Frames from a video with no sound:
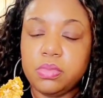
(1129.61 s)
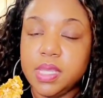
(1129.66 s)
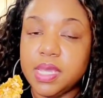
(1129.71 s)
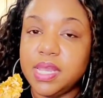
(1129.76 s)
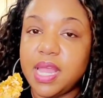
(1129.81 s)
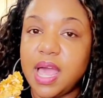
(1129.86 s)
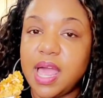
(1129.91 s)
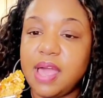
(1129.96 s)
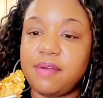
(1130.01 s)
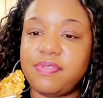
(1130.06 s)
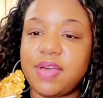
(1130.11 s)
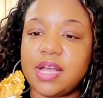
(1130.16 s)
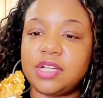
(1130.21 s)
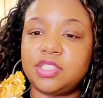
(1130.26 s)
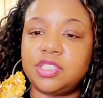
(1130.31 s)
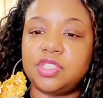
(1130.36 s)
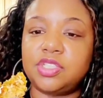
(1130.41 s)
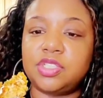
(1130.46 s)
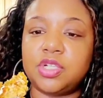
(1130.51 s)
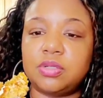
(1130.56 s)
And I have
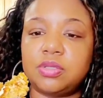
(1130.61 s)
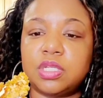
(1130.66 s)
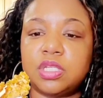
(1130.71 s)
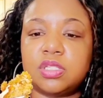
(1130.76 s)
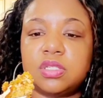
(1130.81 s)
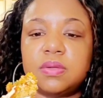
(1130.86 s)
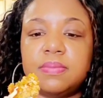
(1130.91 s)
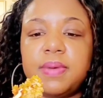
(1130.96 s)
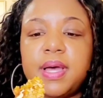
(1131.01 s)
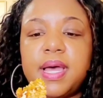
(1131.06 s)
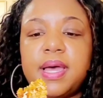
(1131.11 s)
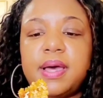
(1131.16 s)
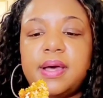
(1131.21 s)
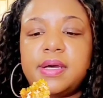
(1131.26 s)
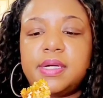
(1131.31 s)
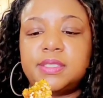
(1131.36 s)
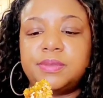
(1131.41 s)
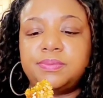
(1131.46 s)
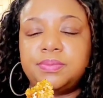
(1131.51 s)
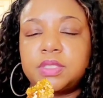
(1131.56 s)
actually sold these to my
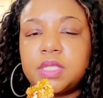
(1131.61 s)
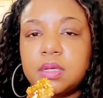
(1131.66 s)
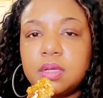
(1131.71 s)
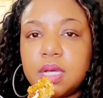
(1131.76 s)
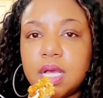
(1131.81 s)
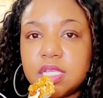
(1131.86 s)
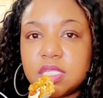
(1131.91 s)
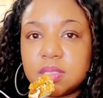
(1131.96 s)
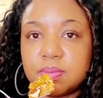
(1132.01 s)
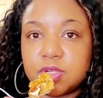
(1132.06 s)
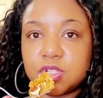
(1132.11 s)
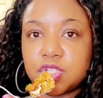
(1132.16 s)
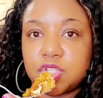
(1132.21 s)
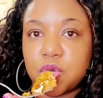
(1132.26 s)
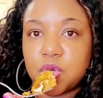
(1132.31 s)
customers